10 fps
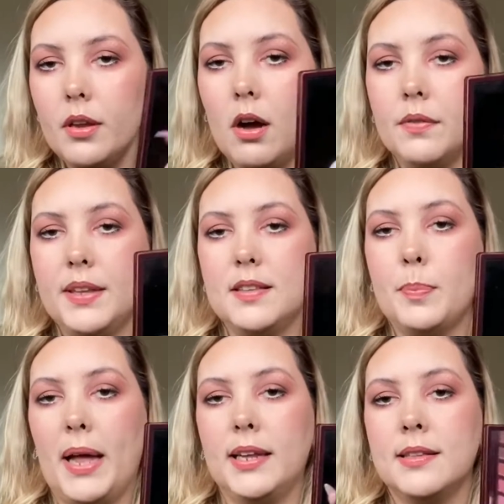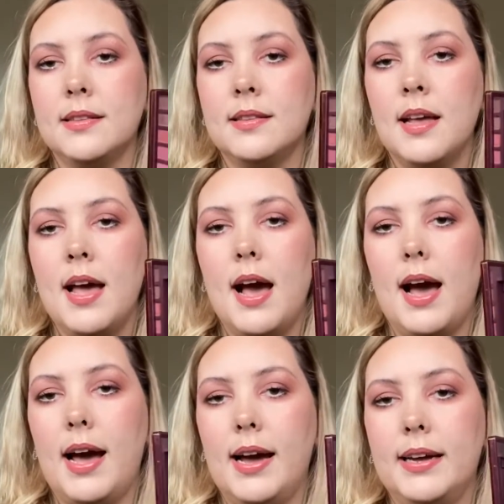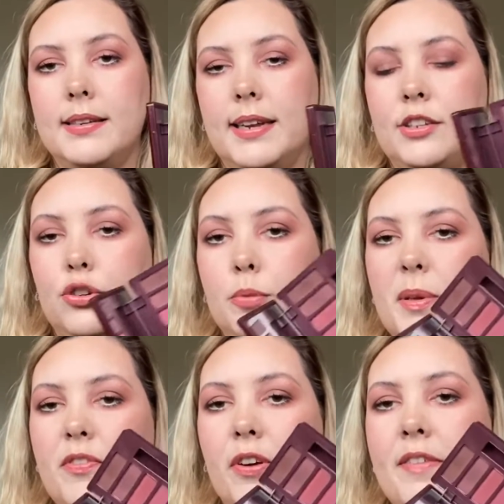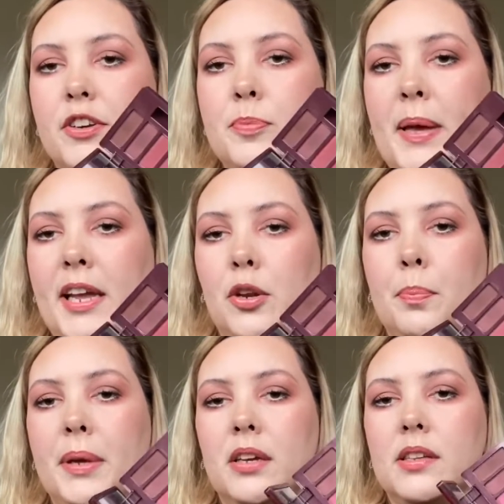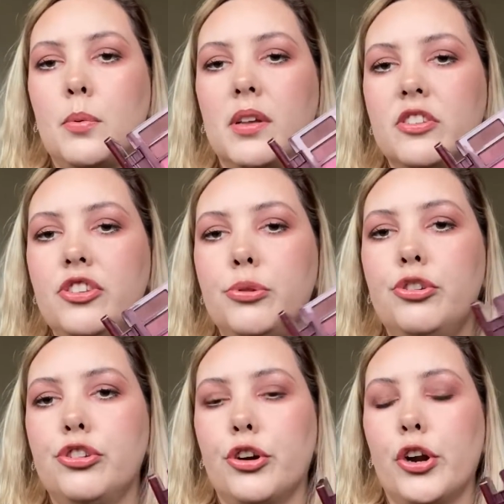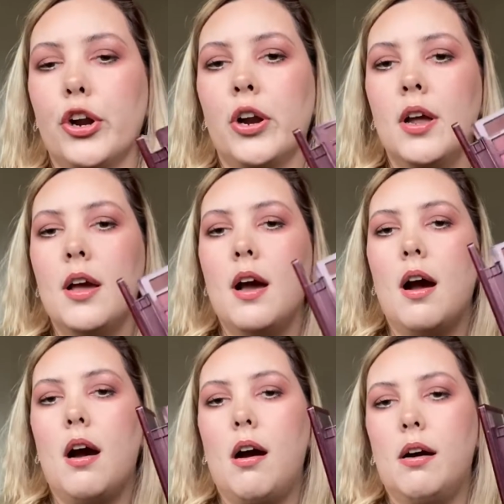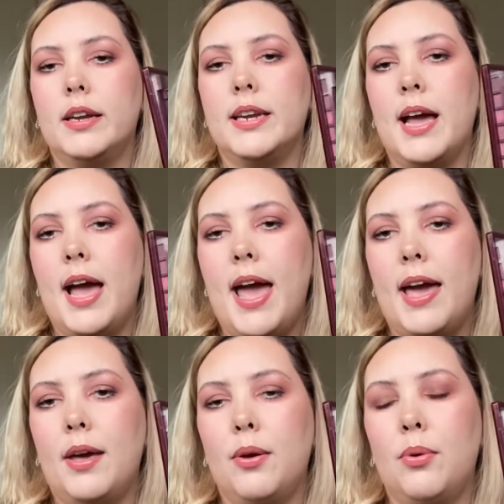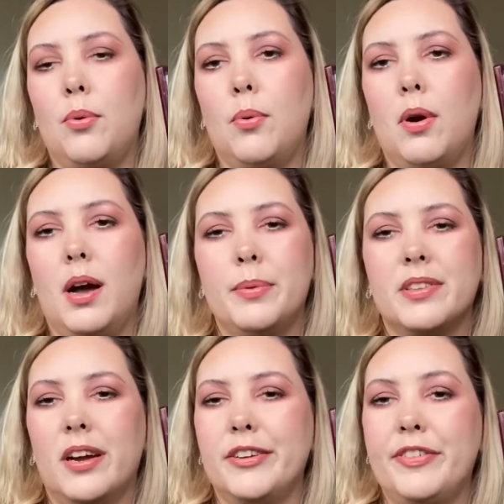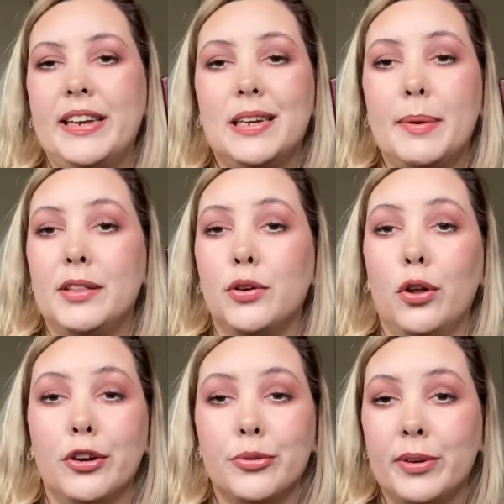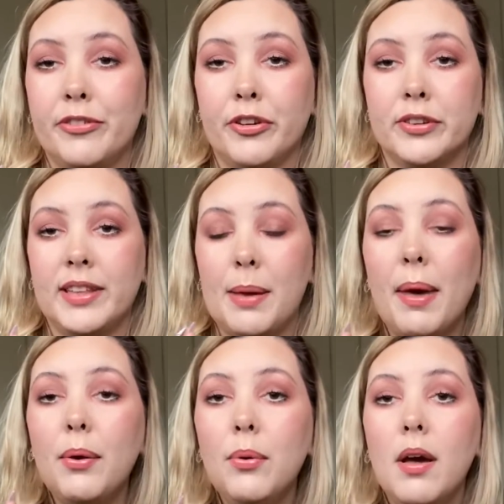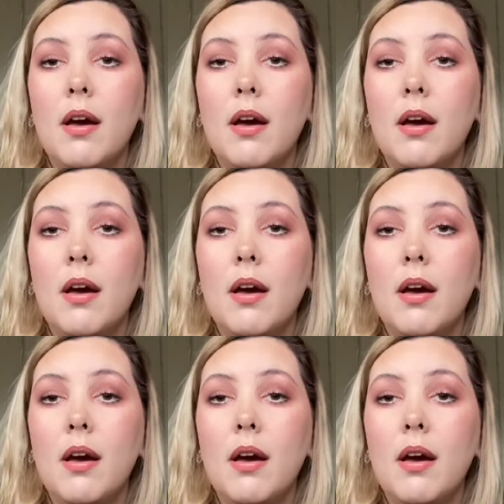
on these palettes, and it took me forever to pick it up because I wasn't too sure on how I was kind of feeling about the colours when it first came out.